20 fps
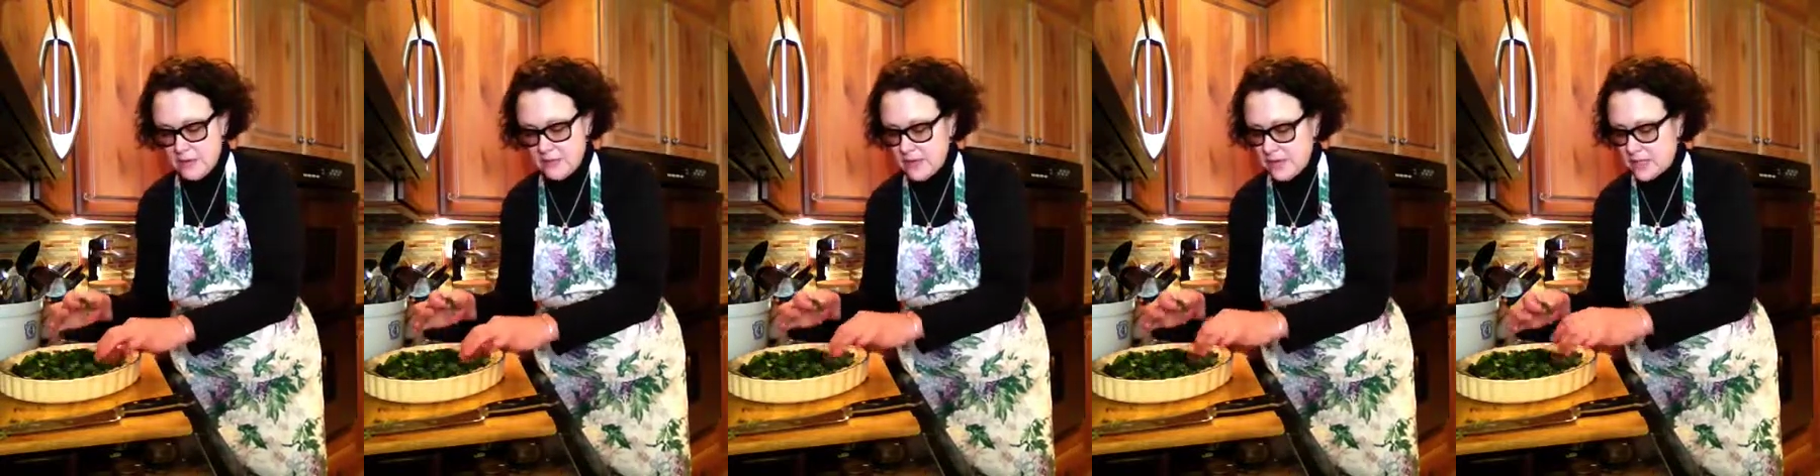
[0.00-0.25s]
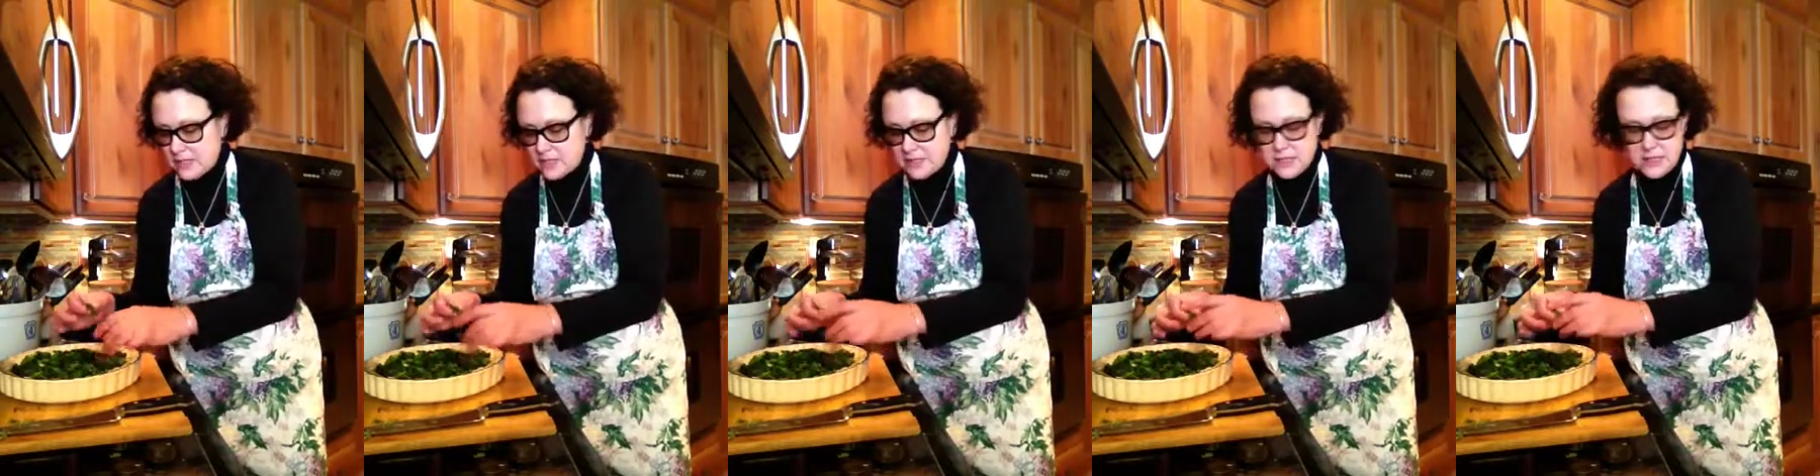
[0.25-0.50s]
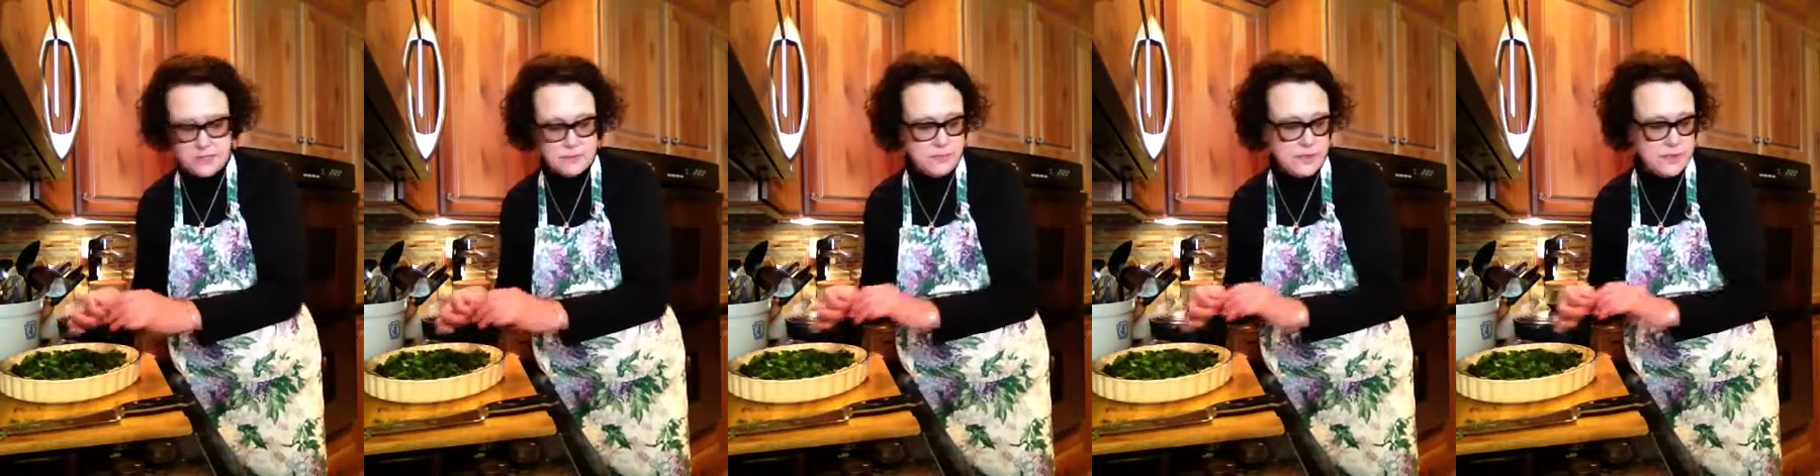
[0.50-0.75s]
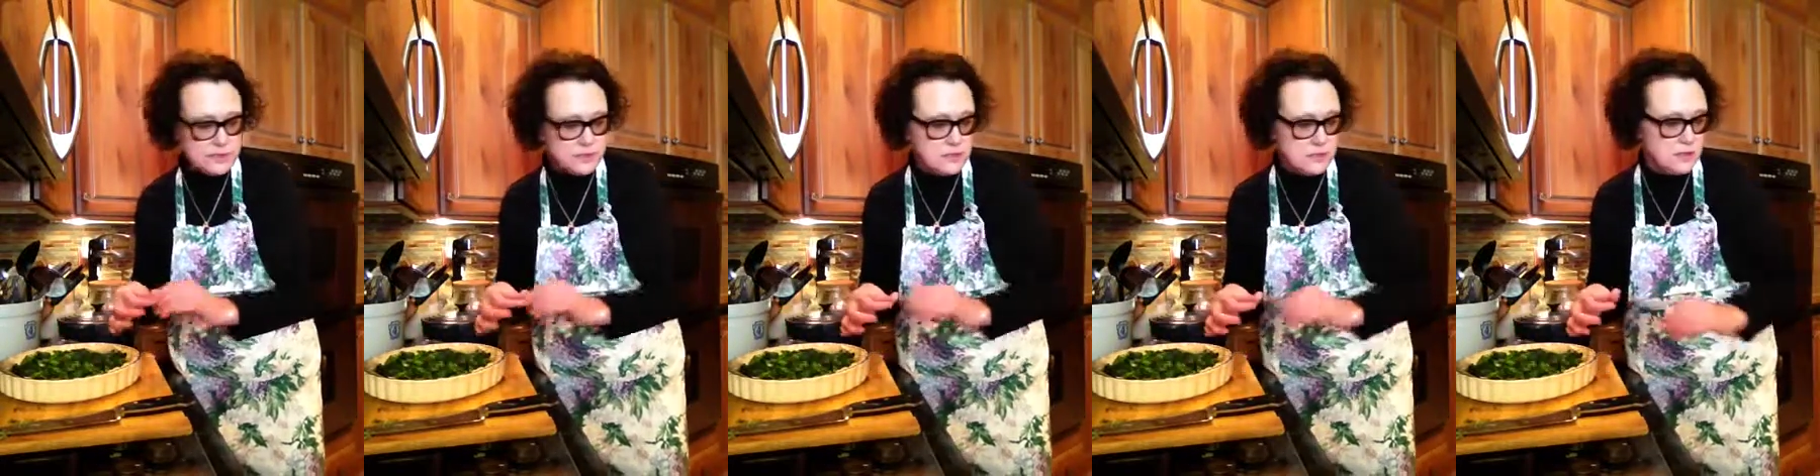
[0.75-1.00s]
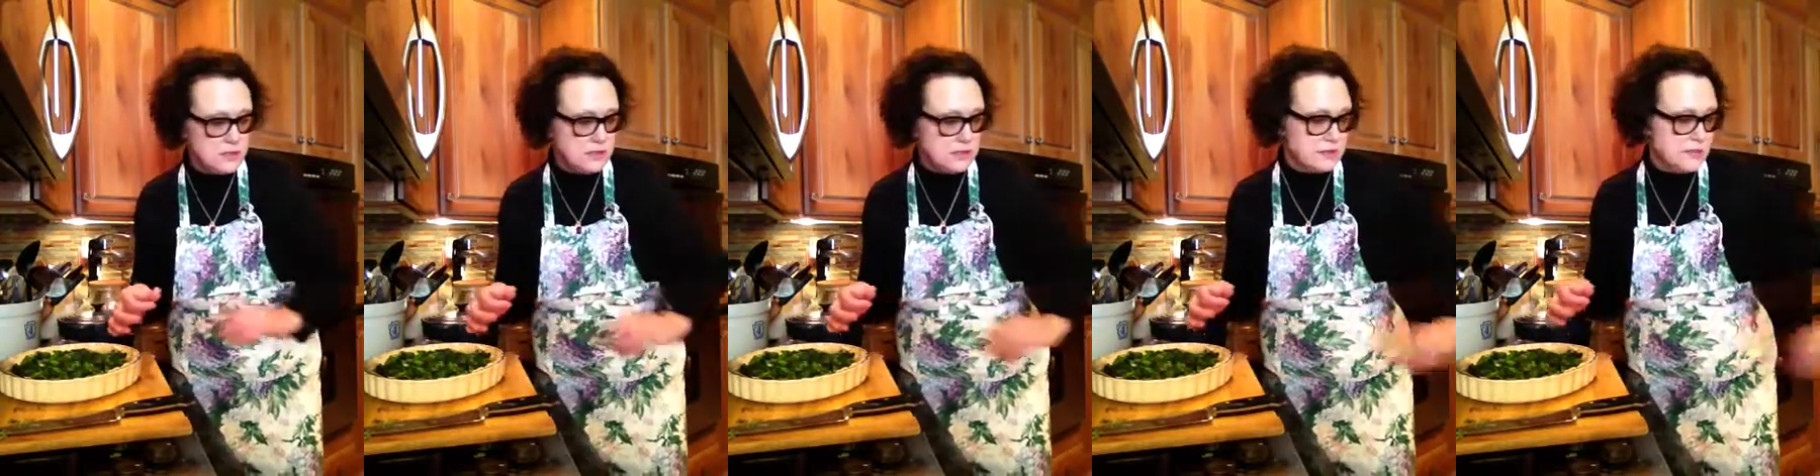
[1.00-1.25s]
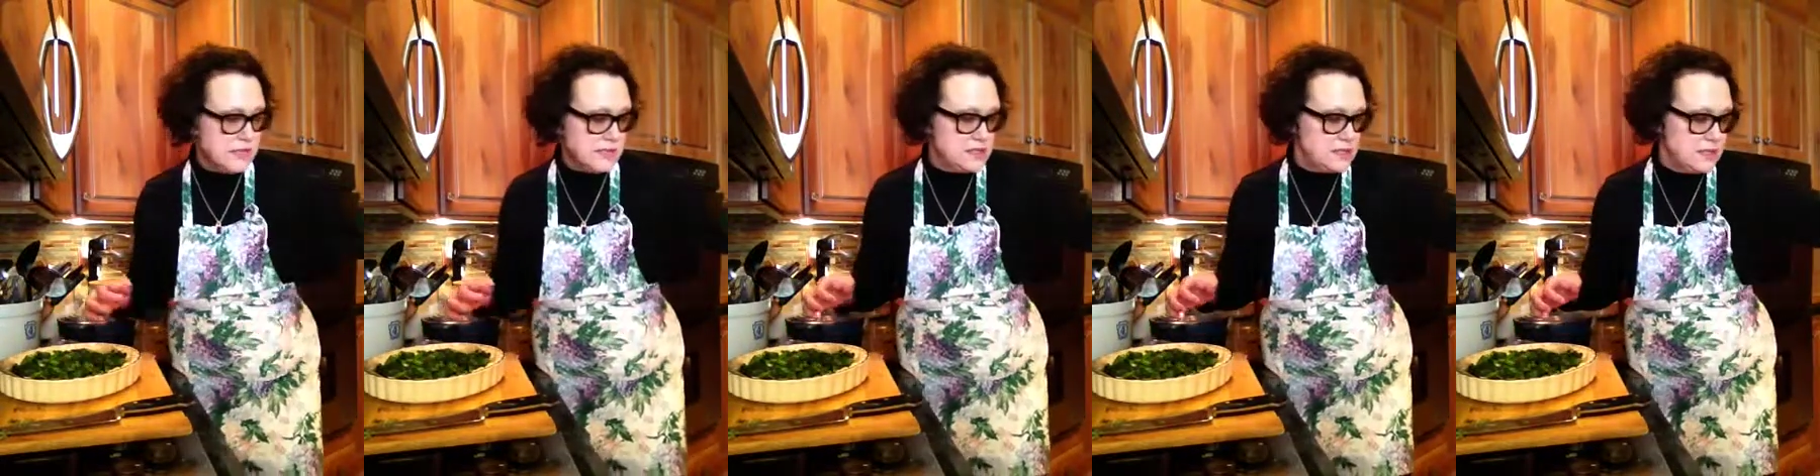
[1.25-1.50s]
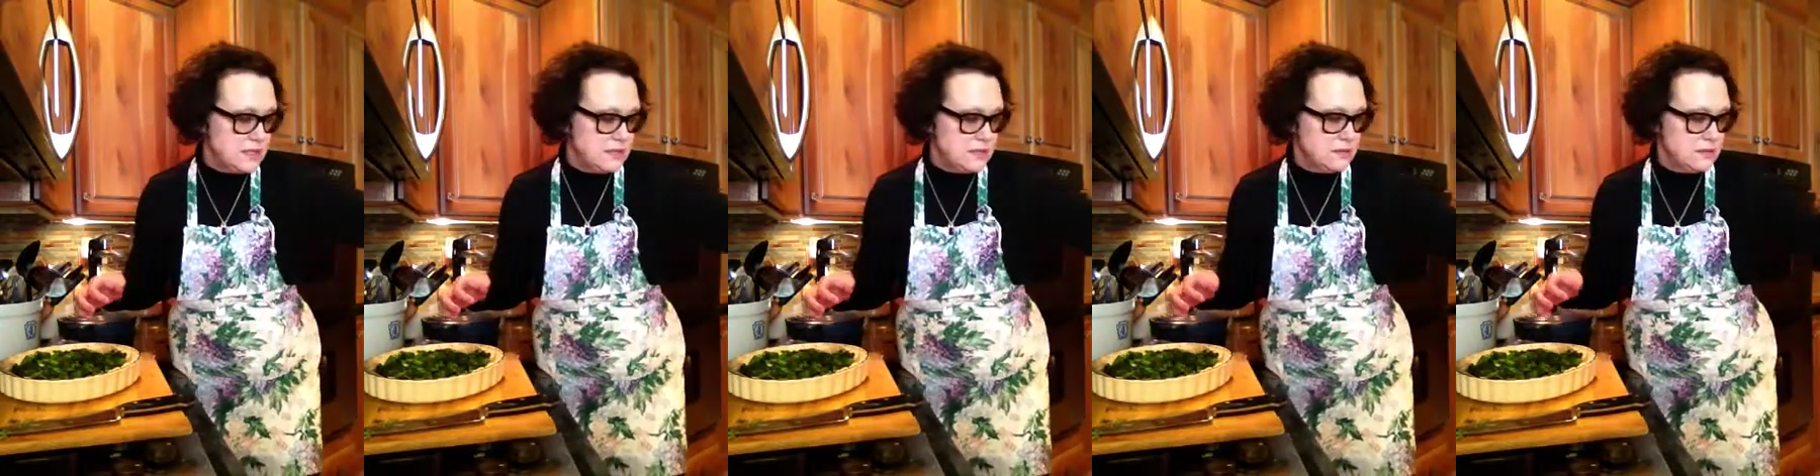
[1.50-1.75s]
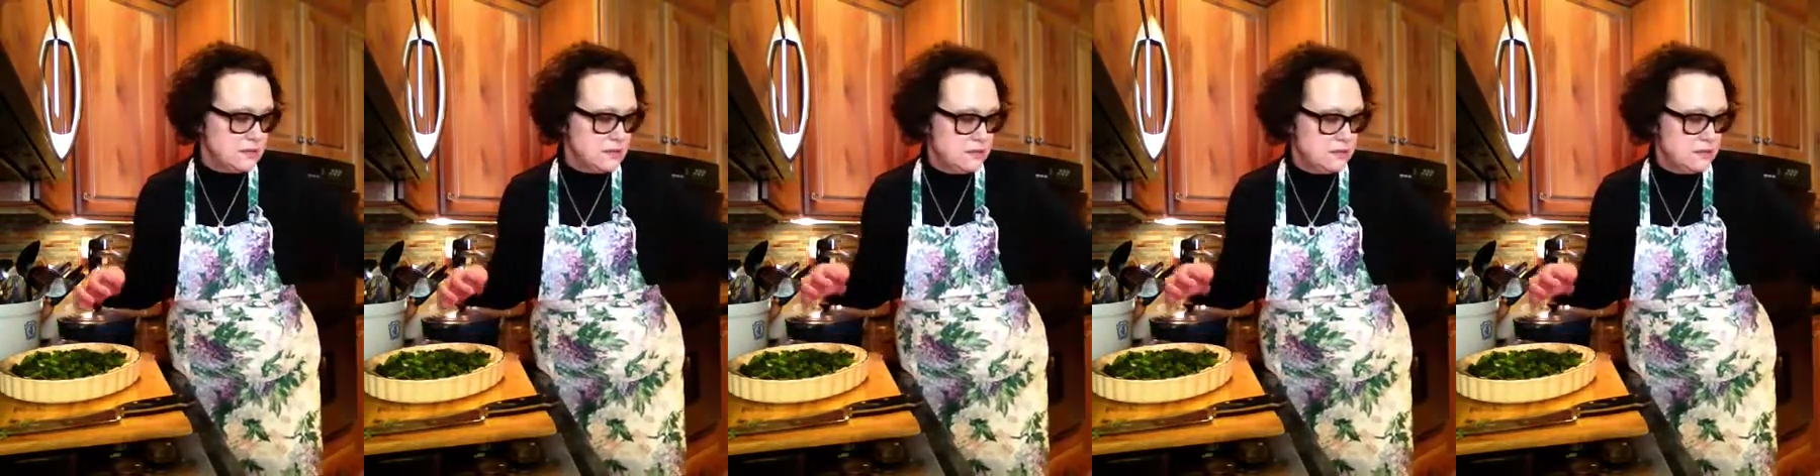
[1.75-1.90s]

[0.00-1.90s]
and that's it, my darling. That's it.